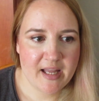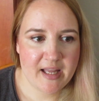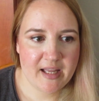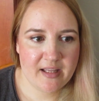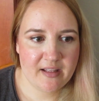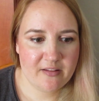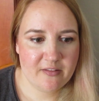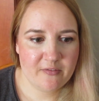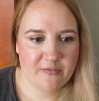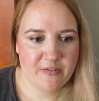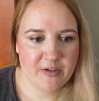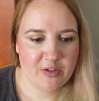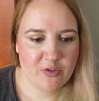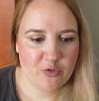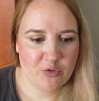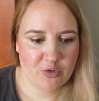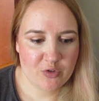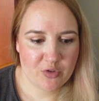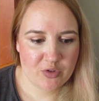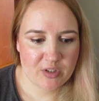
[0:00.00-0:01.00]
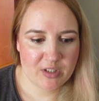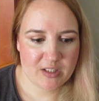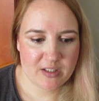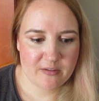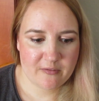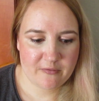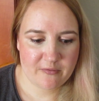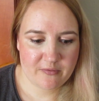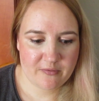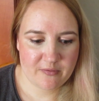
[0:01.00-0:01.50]
and whether
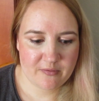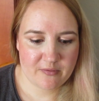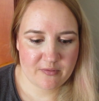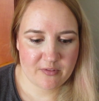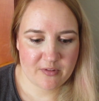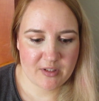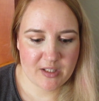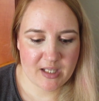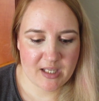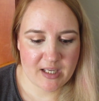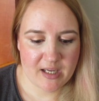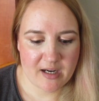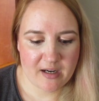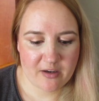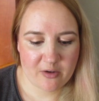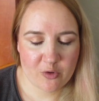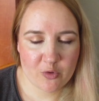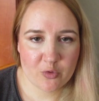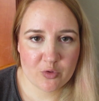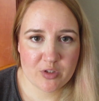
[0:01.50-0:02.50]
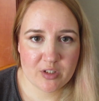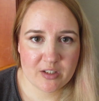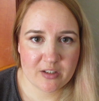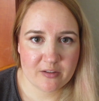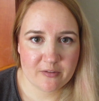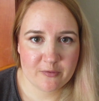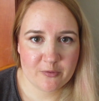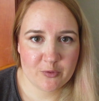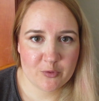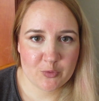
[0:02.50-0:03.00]
if they are good
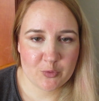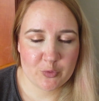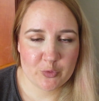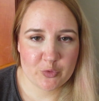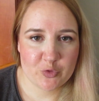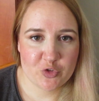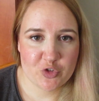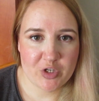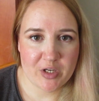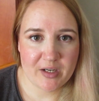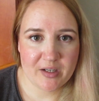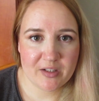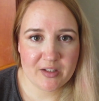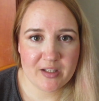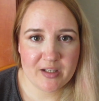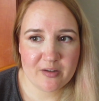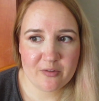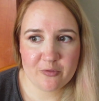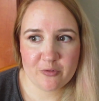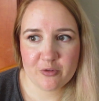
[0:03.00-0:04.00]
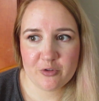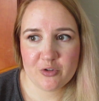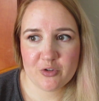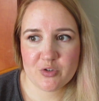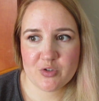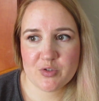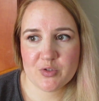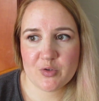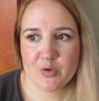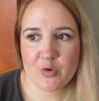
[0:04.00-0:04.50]
enough to share their
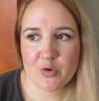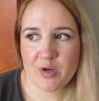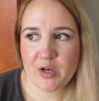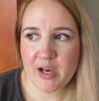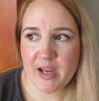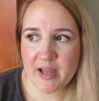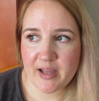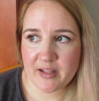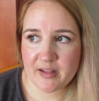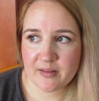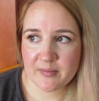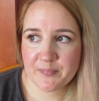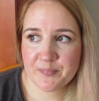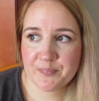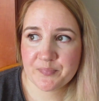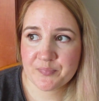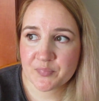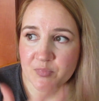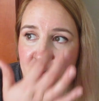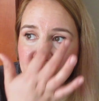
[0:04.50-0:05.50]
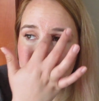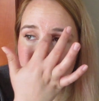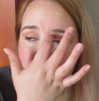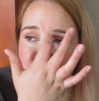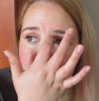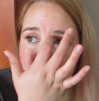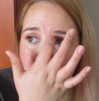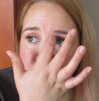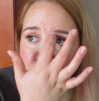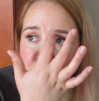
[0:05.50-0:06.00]
works online.
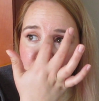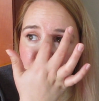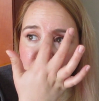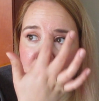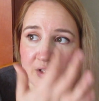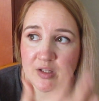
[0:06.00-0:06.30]
So